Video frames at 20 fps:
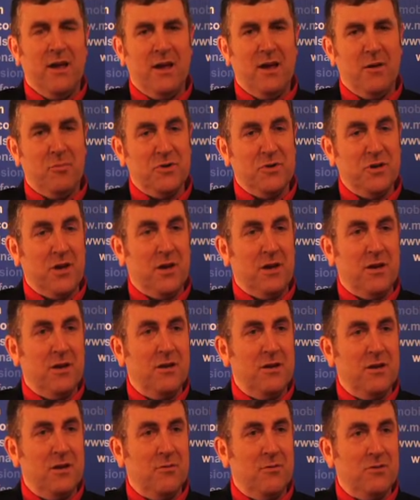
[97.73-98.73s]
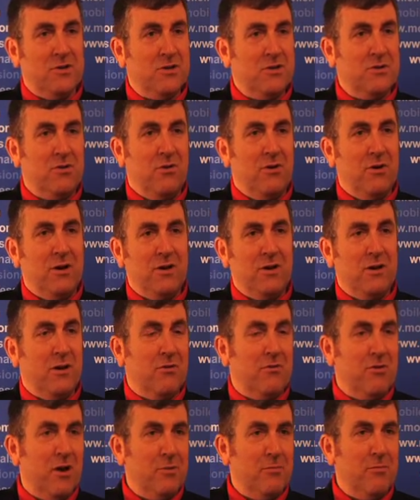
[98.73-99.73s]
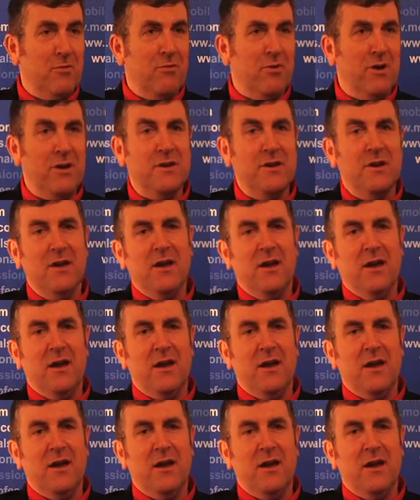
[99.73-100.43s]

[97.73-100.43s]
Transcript: particularly in India, which is growing at an incredible rate,